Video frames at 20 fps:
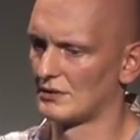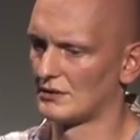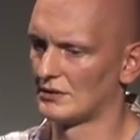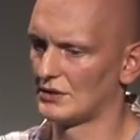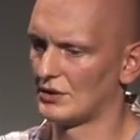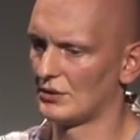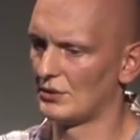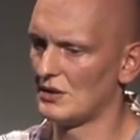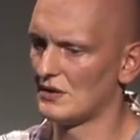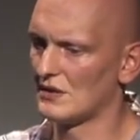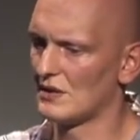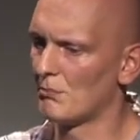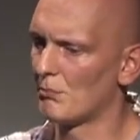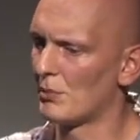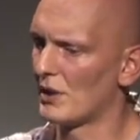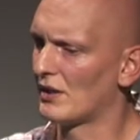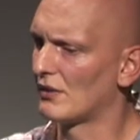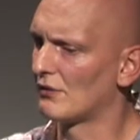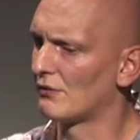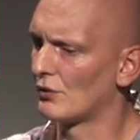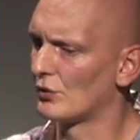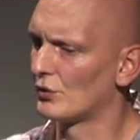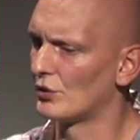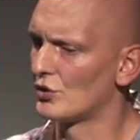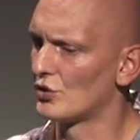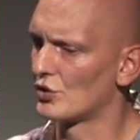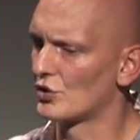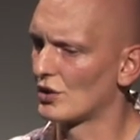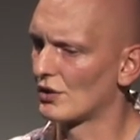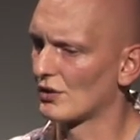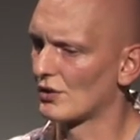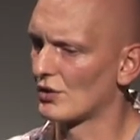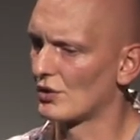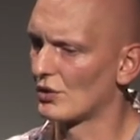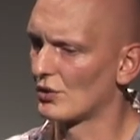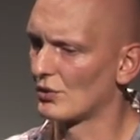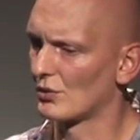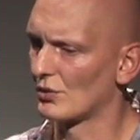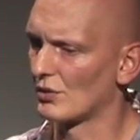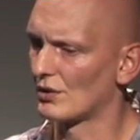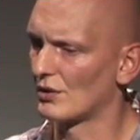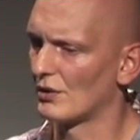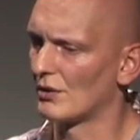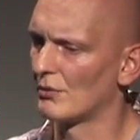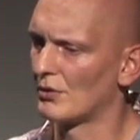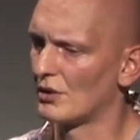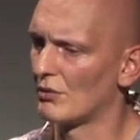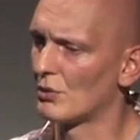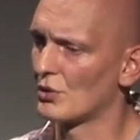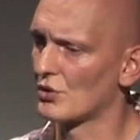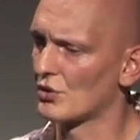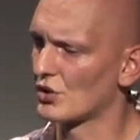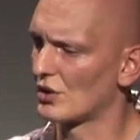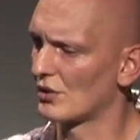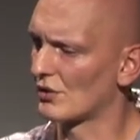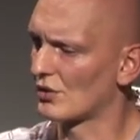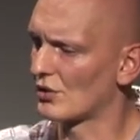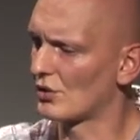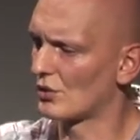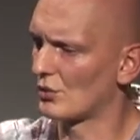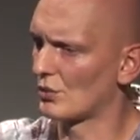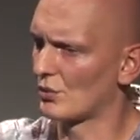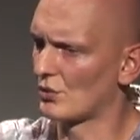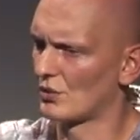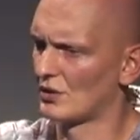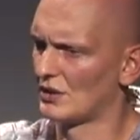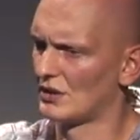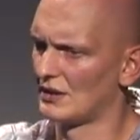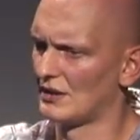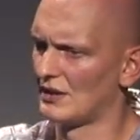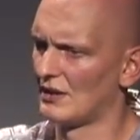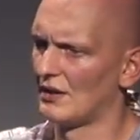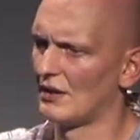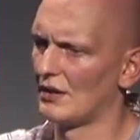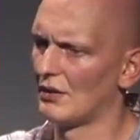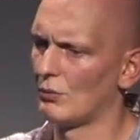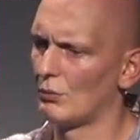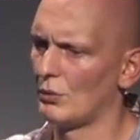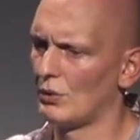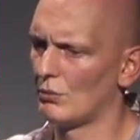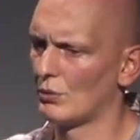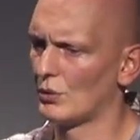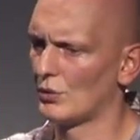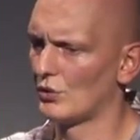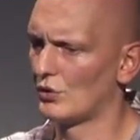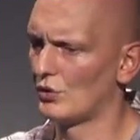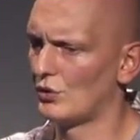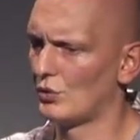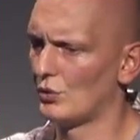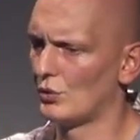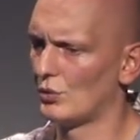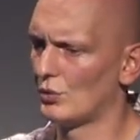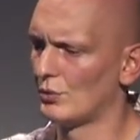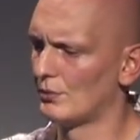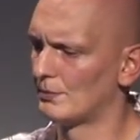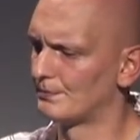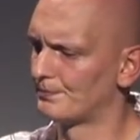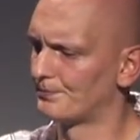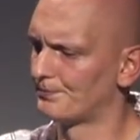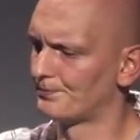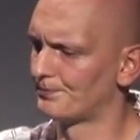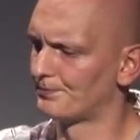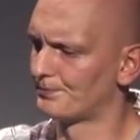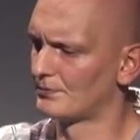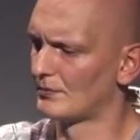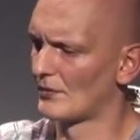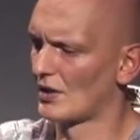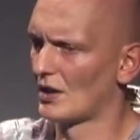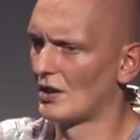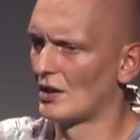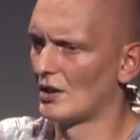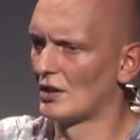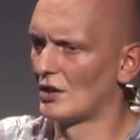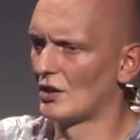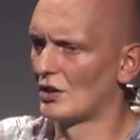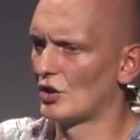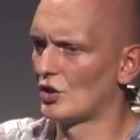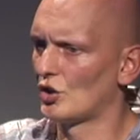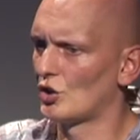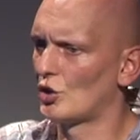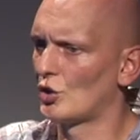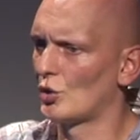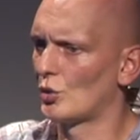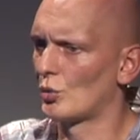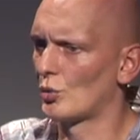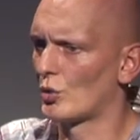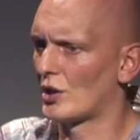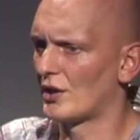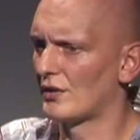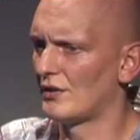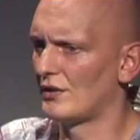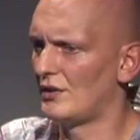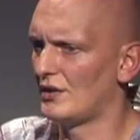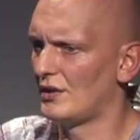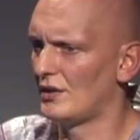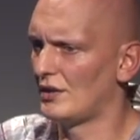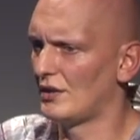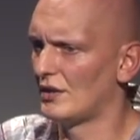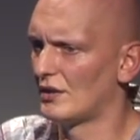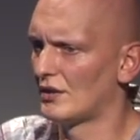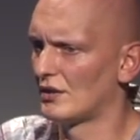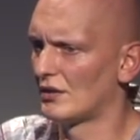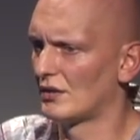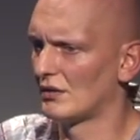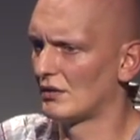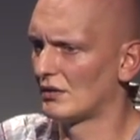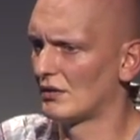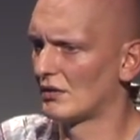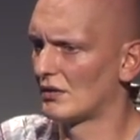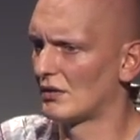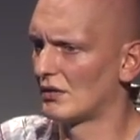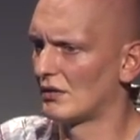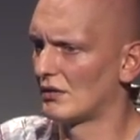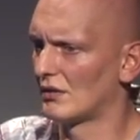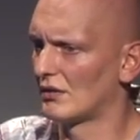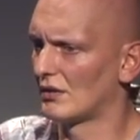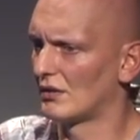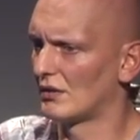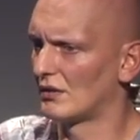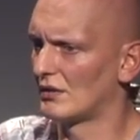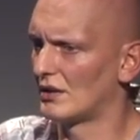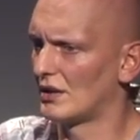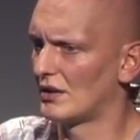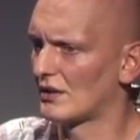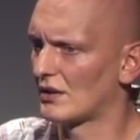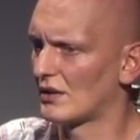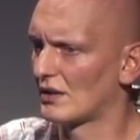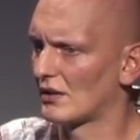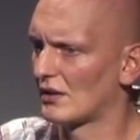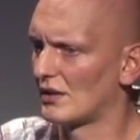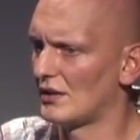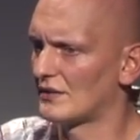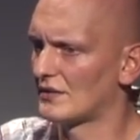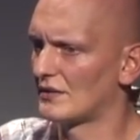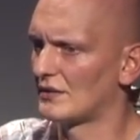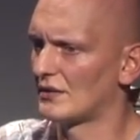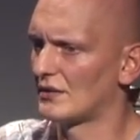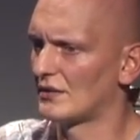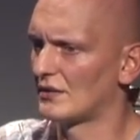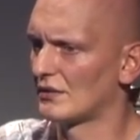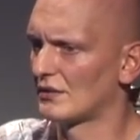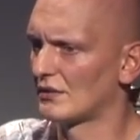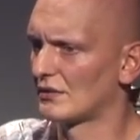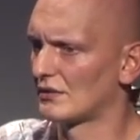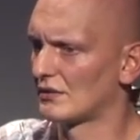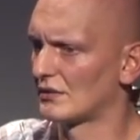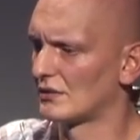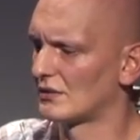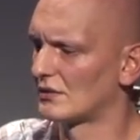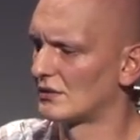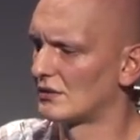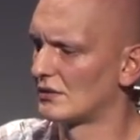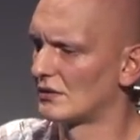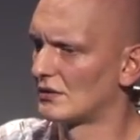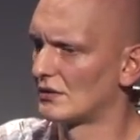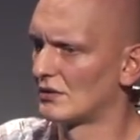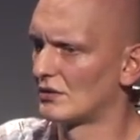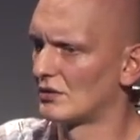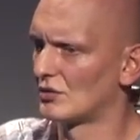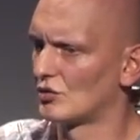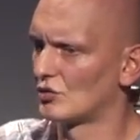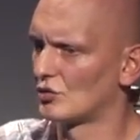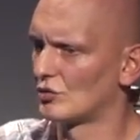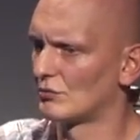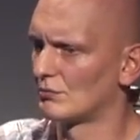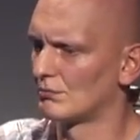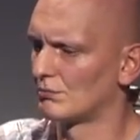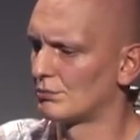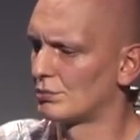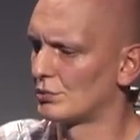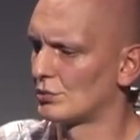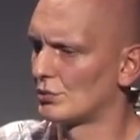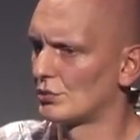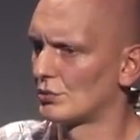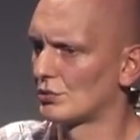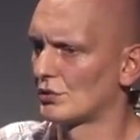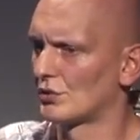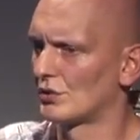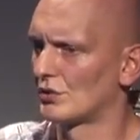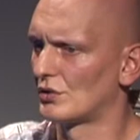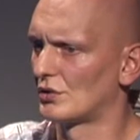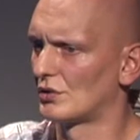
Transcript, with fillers: So this is the payload for the shell code, uh, reverse shell code we want to to run the netcat listener on port